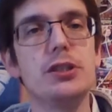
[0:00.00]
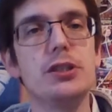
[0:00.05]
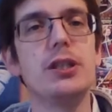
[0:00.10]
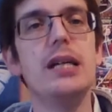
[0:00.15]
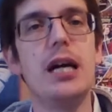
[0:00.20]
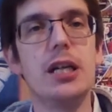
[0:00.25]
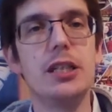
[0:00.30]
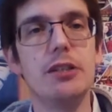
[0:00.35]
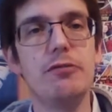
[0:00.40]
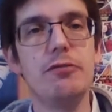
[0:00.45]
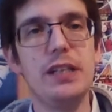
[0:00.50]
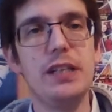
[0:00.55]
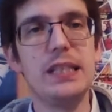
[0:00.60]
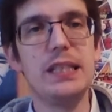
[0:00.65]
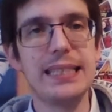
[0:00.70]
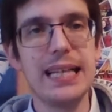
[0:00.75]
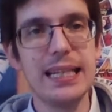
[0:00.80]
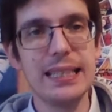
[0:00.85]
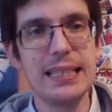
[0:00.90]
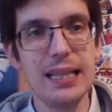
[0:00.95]
artificial
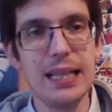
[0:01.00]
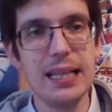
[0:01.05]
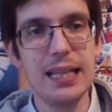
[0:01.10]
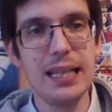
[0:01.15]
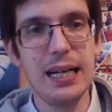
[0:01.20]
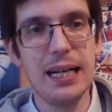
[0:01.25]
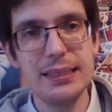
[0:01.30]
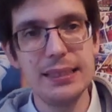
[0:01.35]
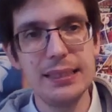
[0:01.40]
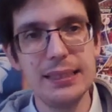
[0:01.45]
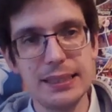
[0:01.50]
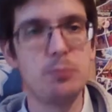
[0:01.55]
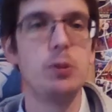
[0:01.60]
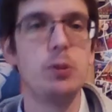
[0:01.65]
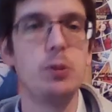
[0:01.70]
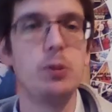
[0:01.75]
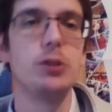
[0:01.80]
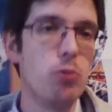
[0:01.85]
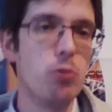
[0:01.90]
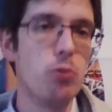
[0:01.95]
satellites,
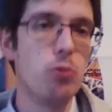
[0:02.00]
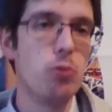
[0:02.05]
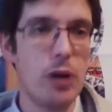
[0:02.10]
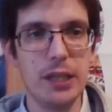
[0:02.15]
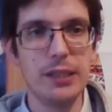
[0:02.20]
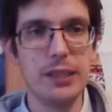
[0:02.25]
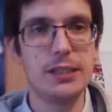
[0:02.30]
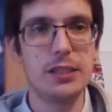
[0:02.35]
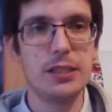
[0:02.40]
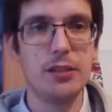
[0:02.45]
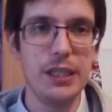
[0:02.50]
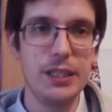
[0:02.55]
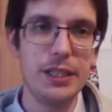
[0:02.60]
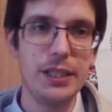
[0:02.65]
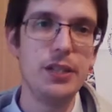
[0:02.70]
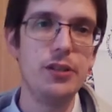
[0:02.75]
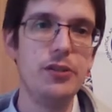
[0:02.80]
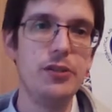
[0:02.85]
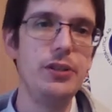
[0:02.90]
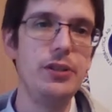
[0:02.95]
Sputnik 1 by the Soviet
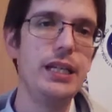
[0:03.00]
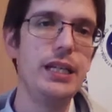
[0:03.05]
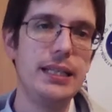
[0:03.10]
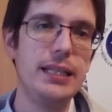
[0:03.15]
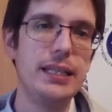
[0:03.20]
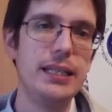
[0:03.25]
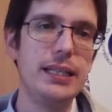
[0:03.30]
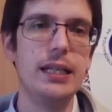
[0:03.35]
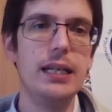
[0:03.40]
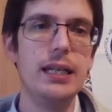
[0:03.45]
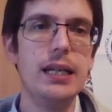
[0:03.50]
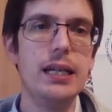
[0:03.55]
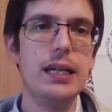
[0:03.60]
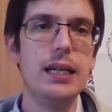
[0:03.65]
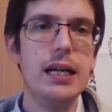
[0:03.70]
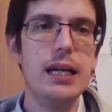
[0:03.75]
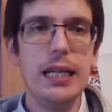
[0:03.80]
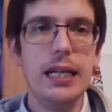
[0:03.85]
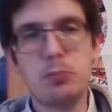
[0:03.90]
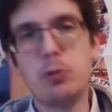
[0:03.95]
Union,
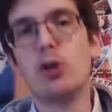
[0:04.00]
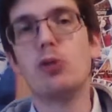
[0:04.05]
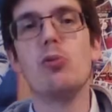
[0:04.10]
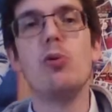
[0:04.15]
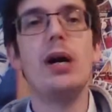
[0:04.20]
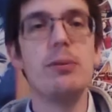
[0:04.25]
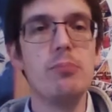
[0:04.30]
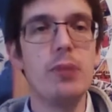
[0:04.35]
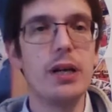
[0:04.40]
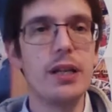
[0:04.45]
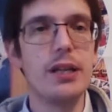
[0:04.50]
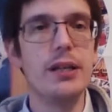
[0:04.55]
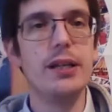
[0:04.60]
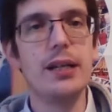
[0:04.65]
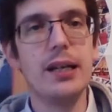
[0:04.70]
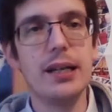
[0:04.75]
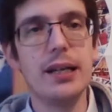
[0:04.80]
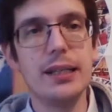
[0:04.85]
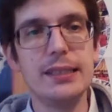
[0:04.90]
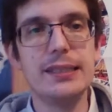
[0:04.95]
Explorer 1 by the
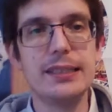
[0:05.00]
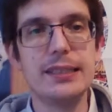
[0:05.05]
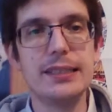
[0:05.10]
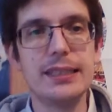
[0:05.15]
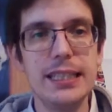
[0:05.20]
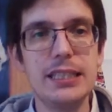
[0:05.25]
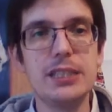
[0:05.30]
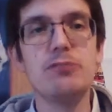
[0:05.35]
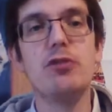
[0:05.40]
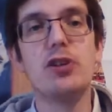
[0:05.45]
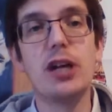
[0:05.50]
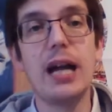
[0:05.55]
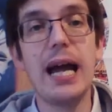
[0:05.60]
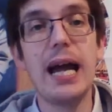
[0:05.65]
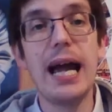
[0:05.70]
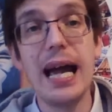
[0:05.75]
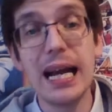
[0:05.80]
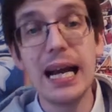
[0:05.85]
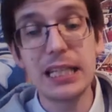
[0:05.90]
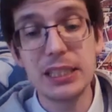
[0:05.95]
United States, were
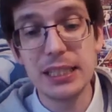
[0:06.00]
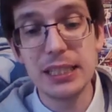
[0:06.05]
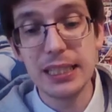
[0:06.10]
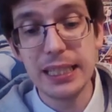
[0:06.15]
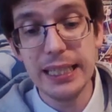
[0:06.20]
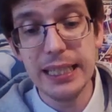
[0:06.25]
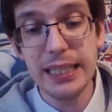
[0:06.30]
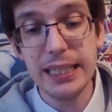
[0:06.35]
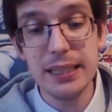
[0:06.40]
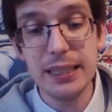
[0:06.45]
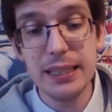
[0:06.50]
actually